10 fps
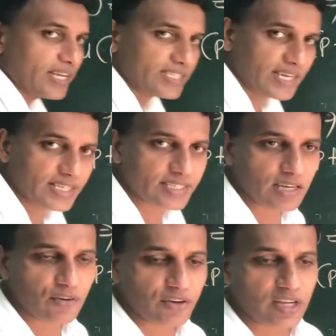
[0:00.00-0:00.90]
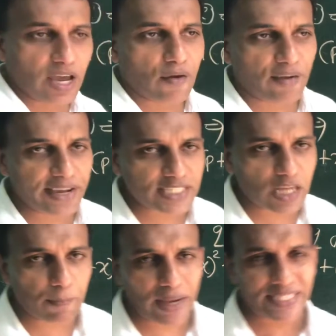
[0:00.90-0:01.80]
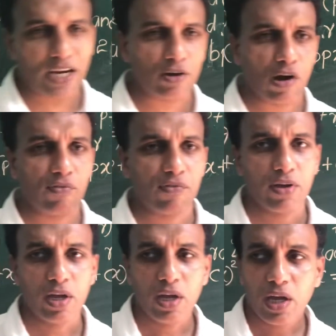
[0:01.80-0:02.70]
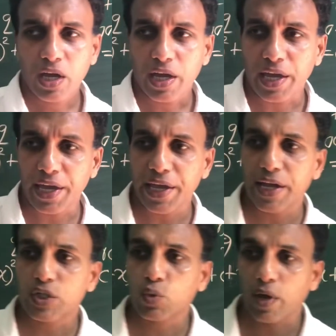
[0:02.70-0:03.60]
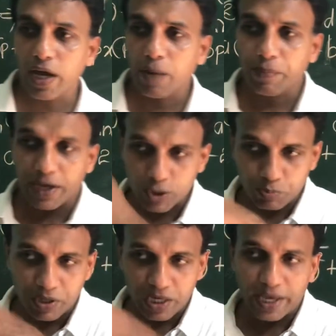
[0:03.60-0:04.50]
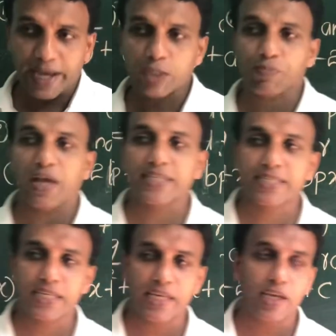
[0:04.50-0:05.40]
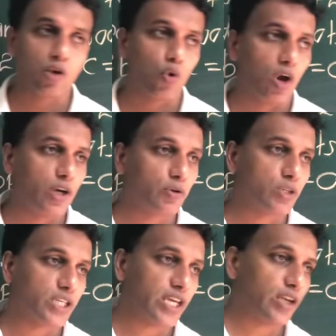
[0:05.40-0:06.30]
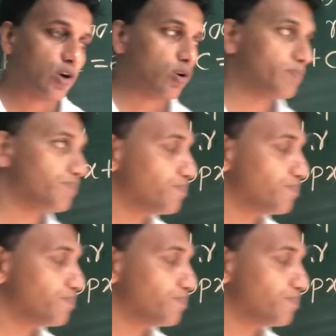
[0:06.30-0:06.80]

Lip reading: this, rearrange the pattern of ax square plus bx plus c equal to 0.